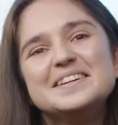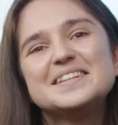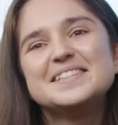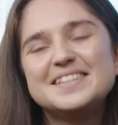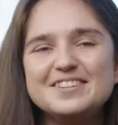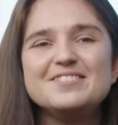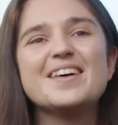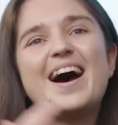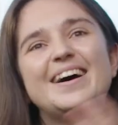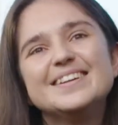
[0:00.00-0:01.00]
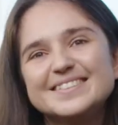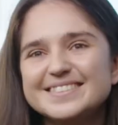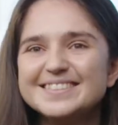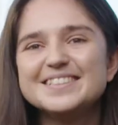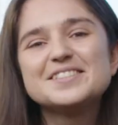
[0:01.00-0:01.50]
continue that
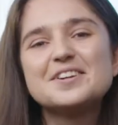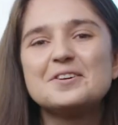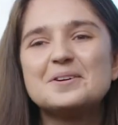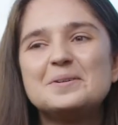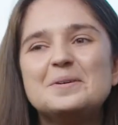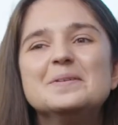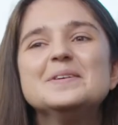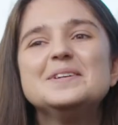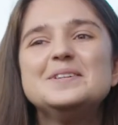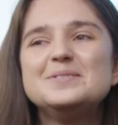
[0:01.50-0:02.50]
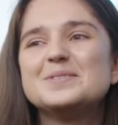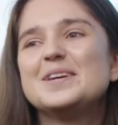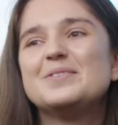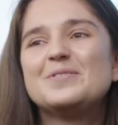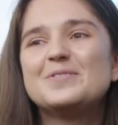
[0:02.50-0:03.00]
circle, you should
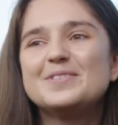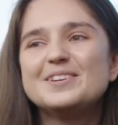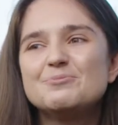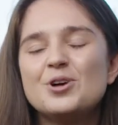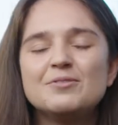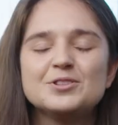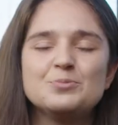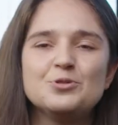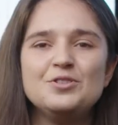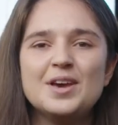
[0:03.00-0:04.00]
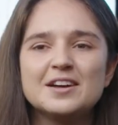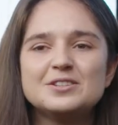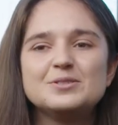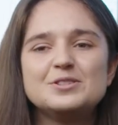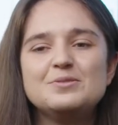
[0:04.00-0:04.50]
give whatever support you can
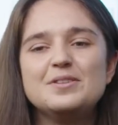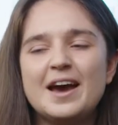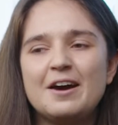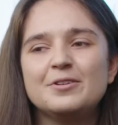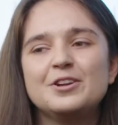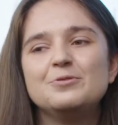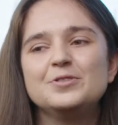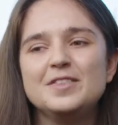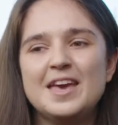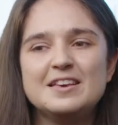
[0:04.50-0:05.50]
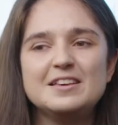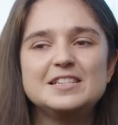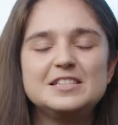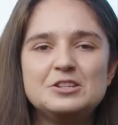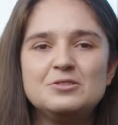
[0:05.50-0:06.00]
to a student now, and hopefully they can
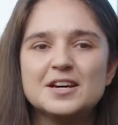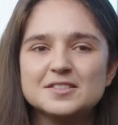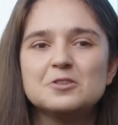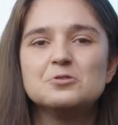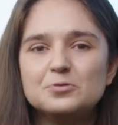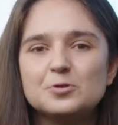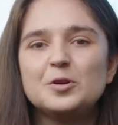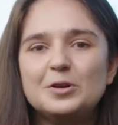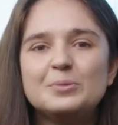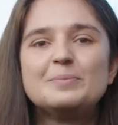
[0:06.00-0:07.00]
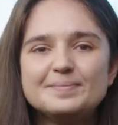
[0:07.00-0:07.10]
continue that cycle for you.